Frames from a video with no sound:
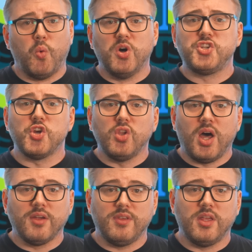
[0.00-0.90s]
Once you're
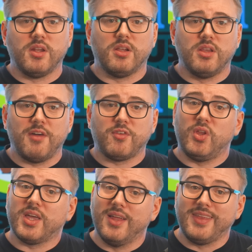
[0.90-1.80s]
logged in, left
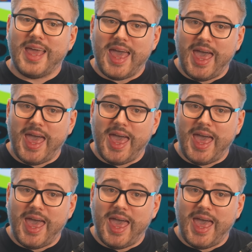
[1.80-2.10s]
click on the